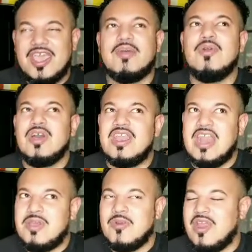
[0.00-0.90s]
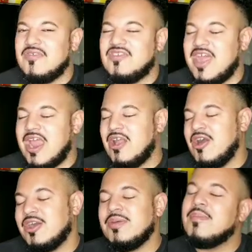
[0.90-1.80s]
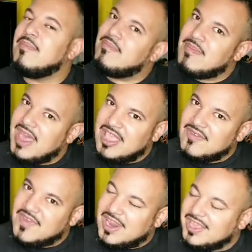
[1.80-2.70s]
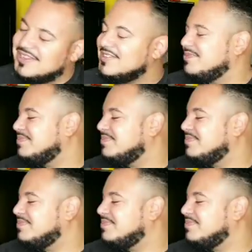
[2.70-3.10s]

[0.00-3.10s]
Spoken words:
and I'm going to name her after that icon, Maria Felix.